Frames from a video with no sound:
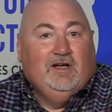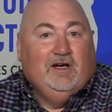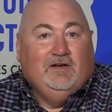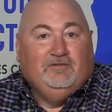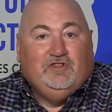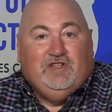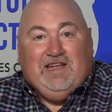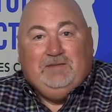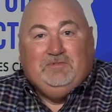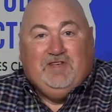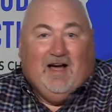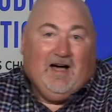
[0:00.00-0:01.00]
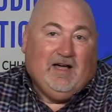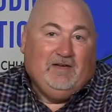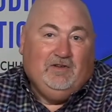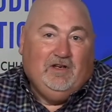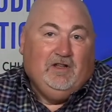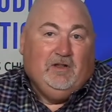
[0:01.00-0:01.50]
of deep
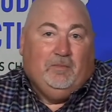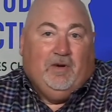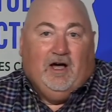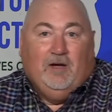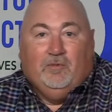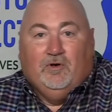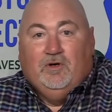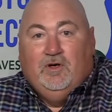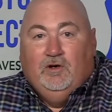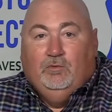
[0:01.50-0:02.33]
dive into the Bible